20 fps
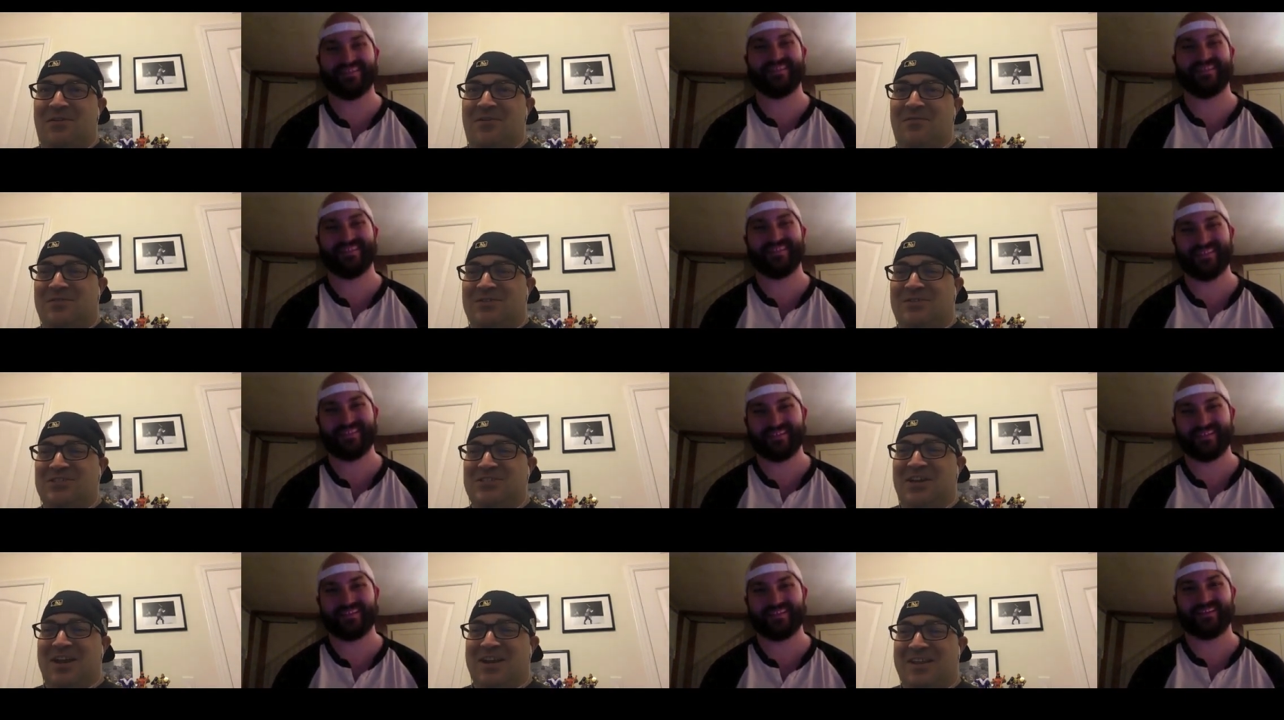
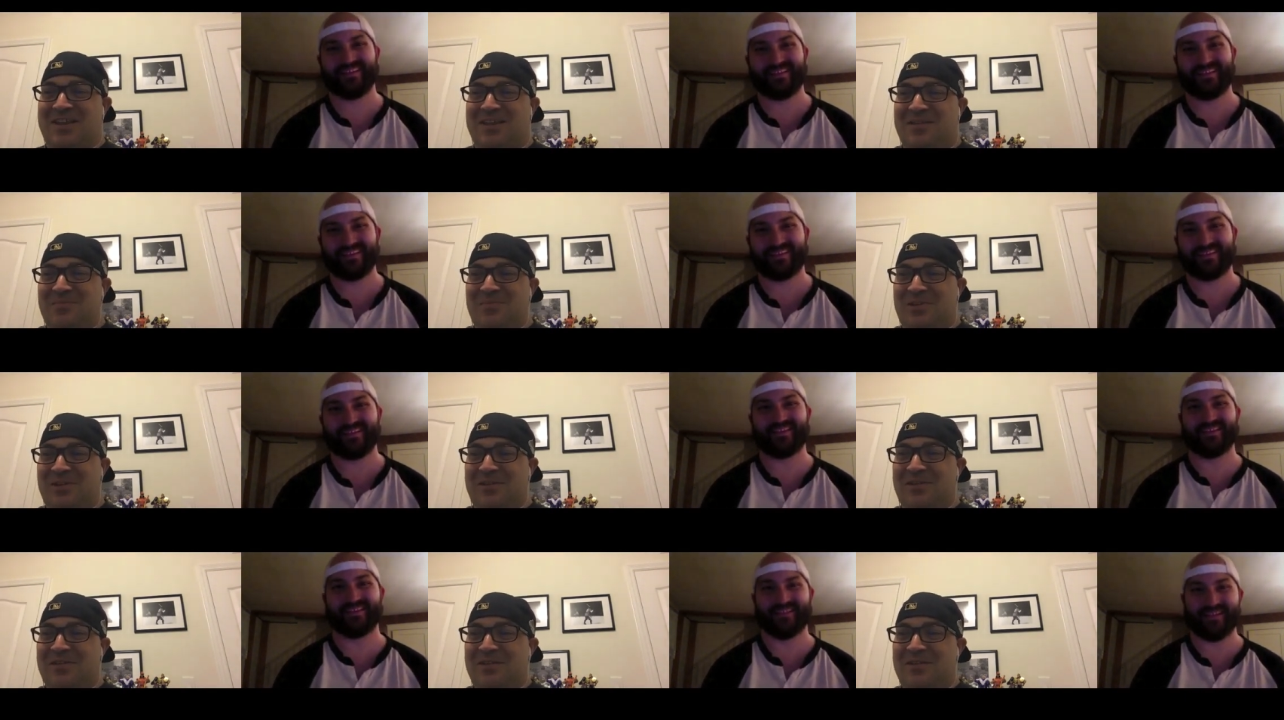Speaker 1: overshot it, but
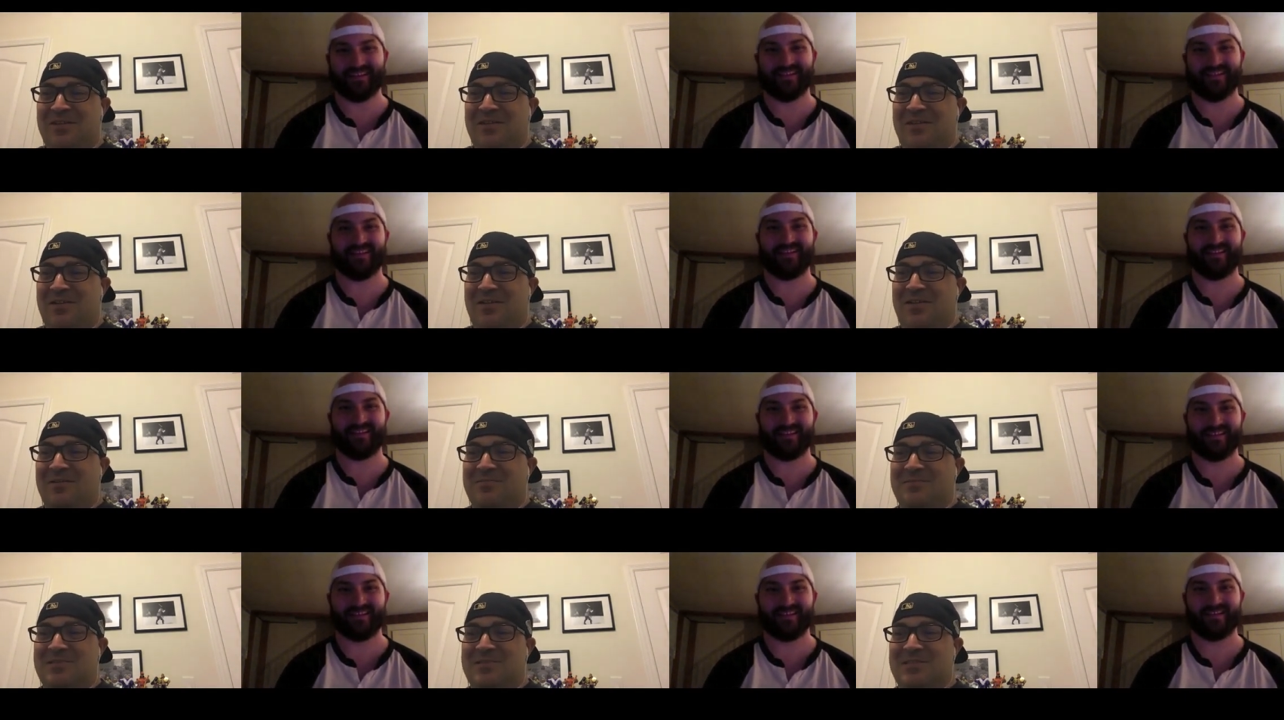yeah.
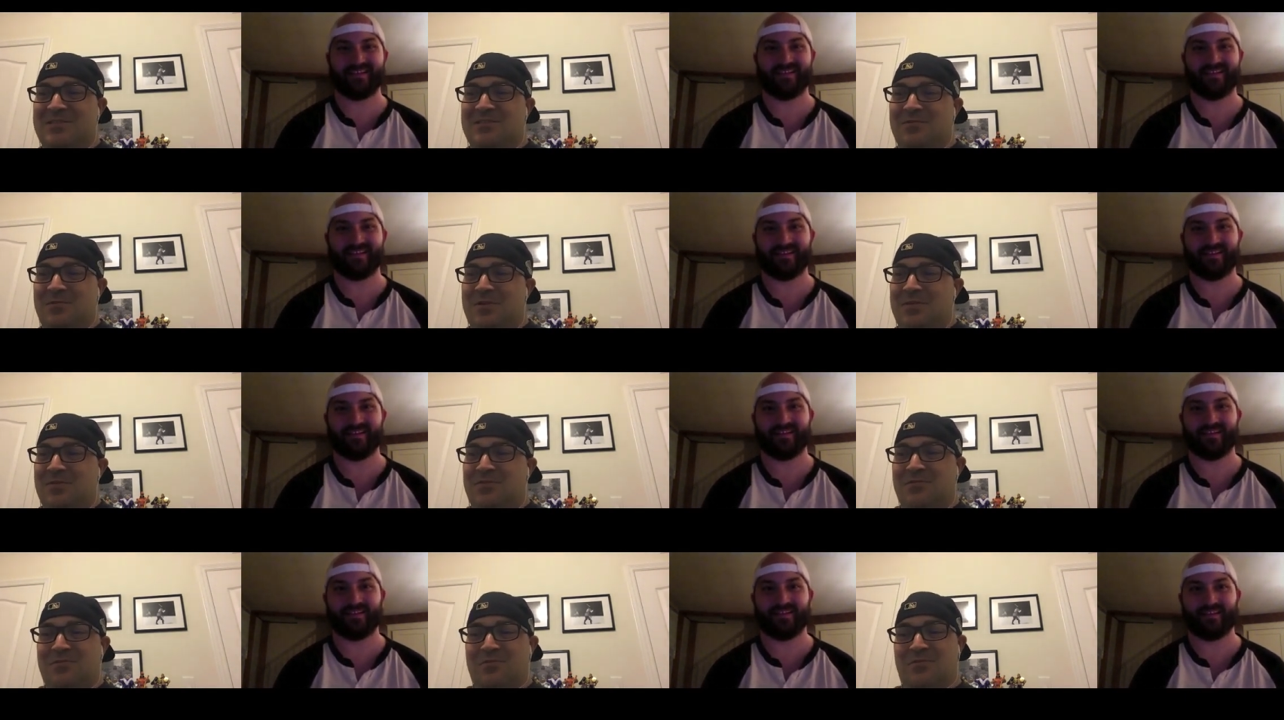um, still went
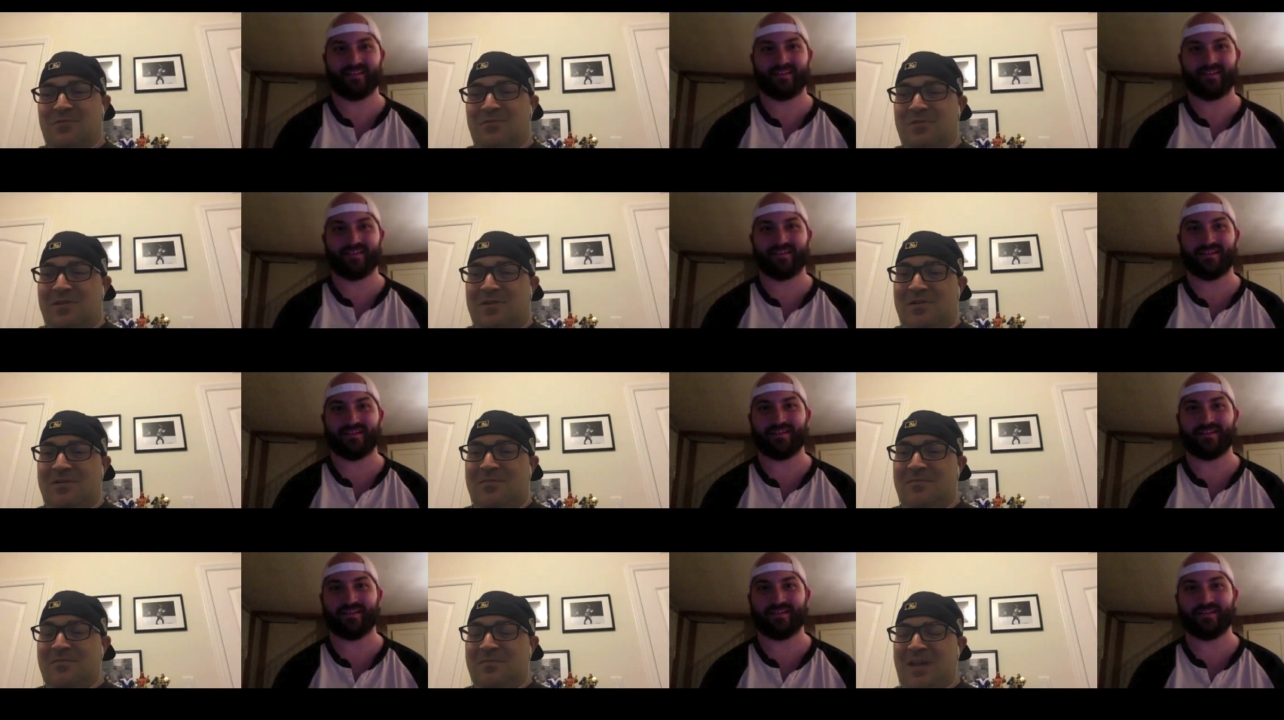through.
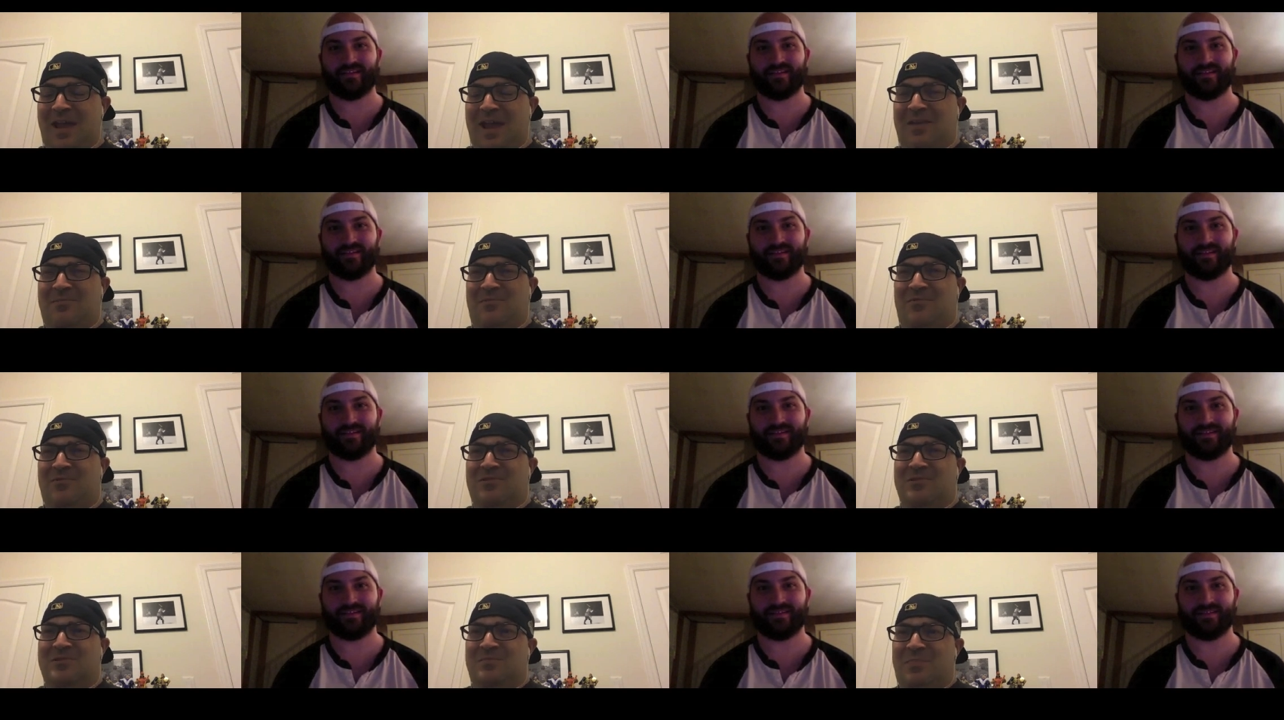Um, Adam
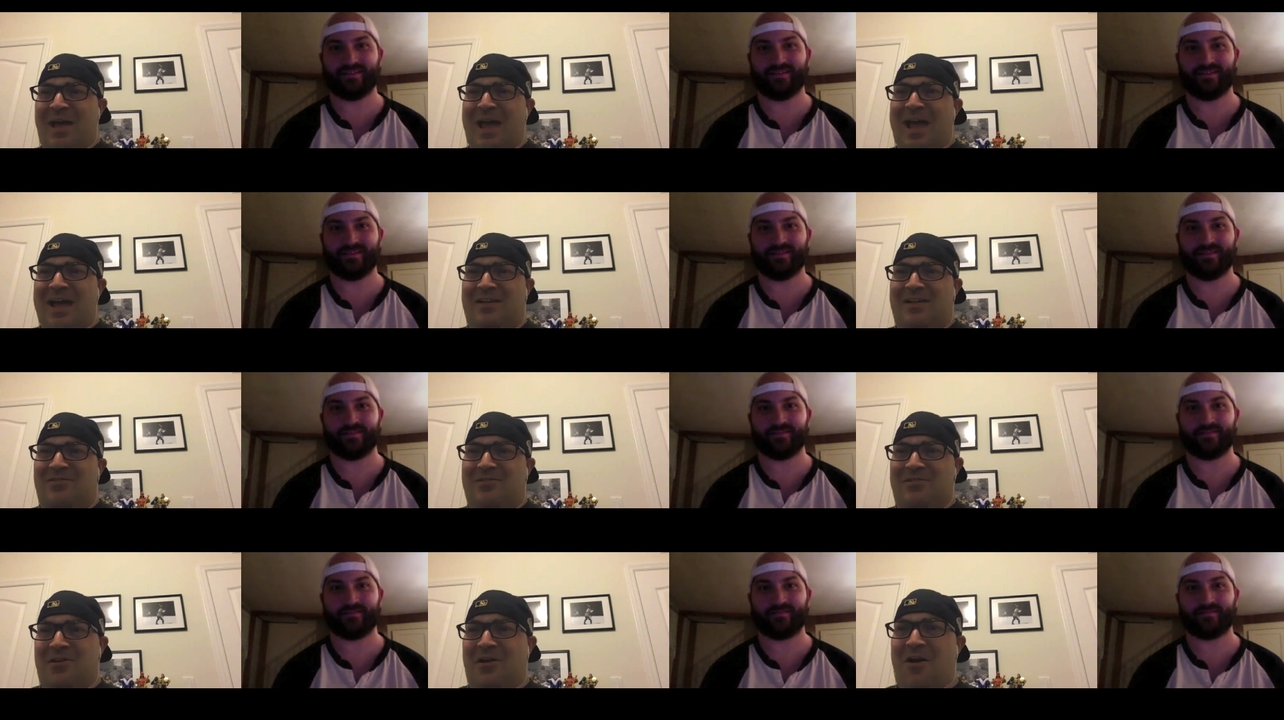Cole's back
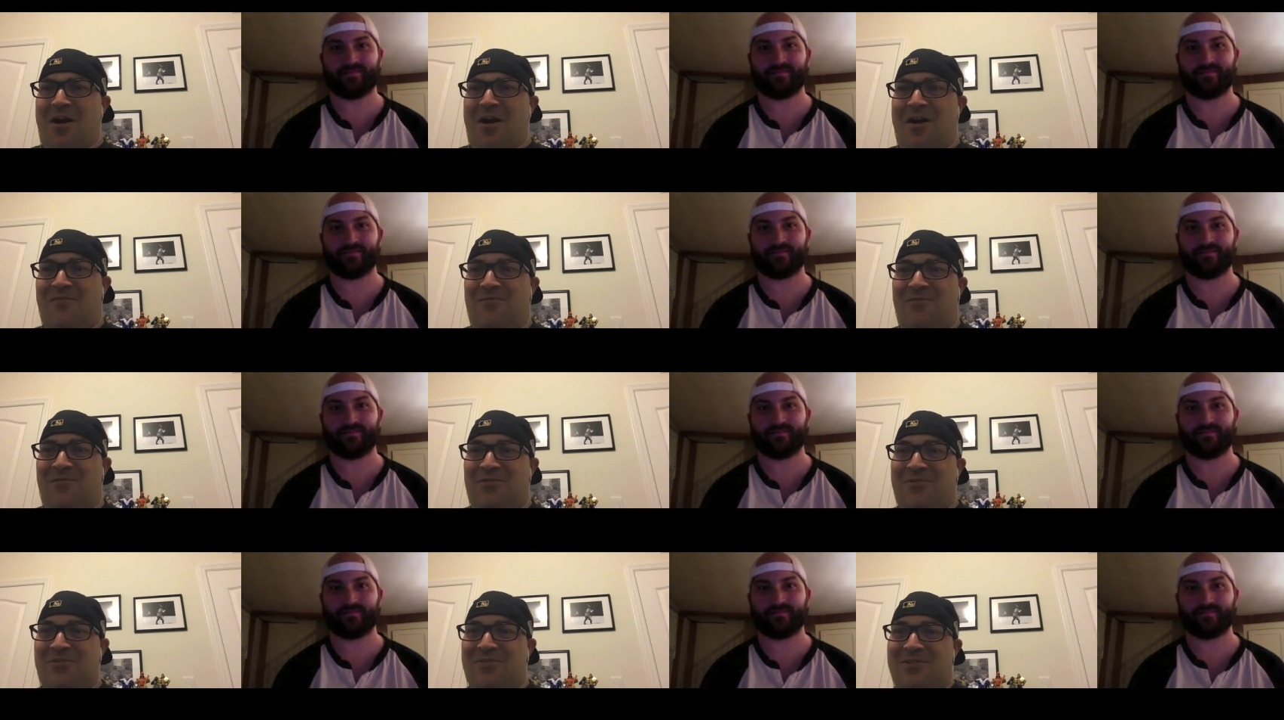looked
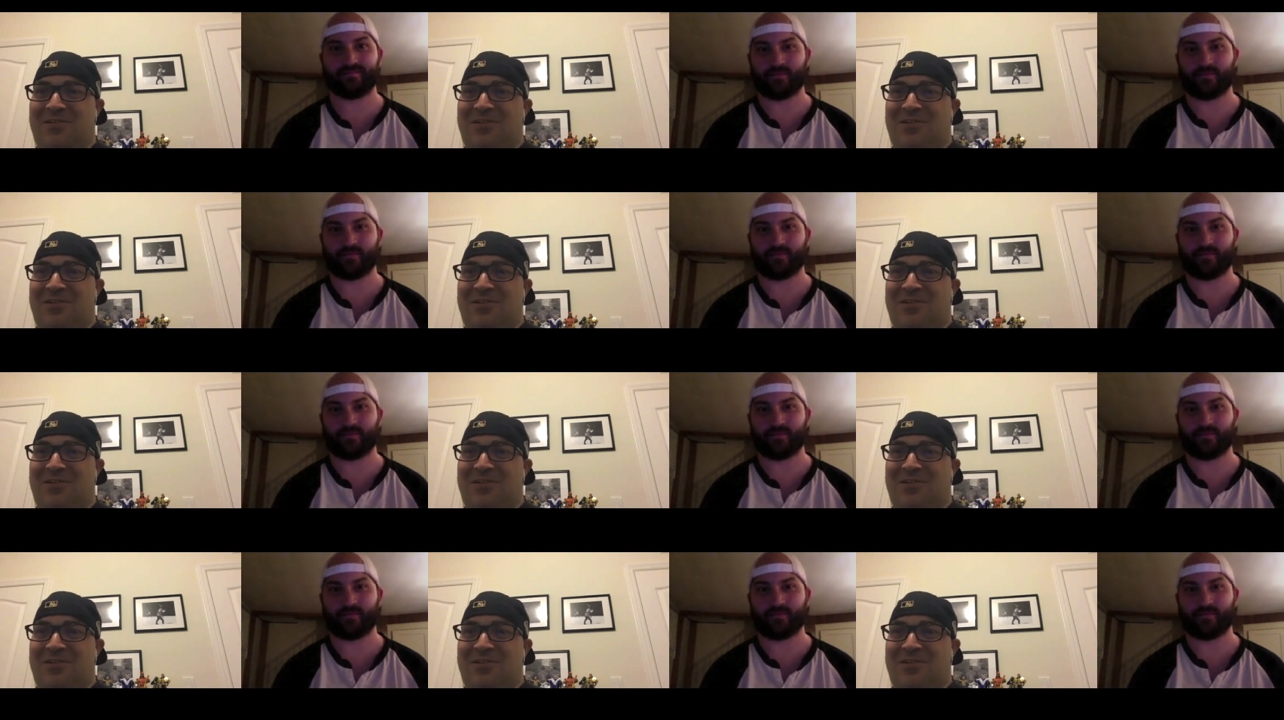awful.